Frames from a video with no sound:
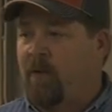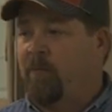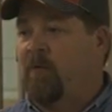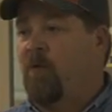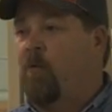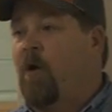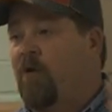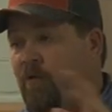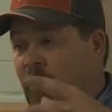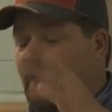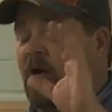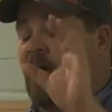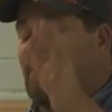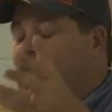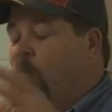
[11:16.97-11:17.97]
I'm going
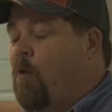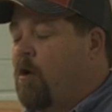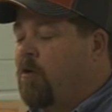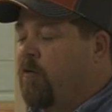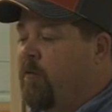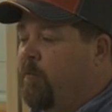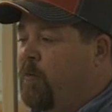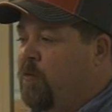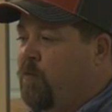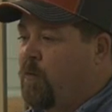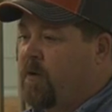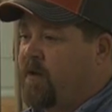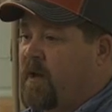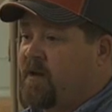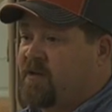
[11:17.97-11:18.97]
to walk on the moon one day.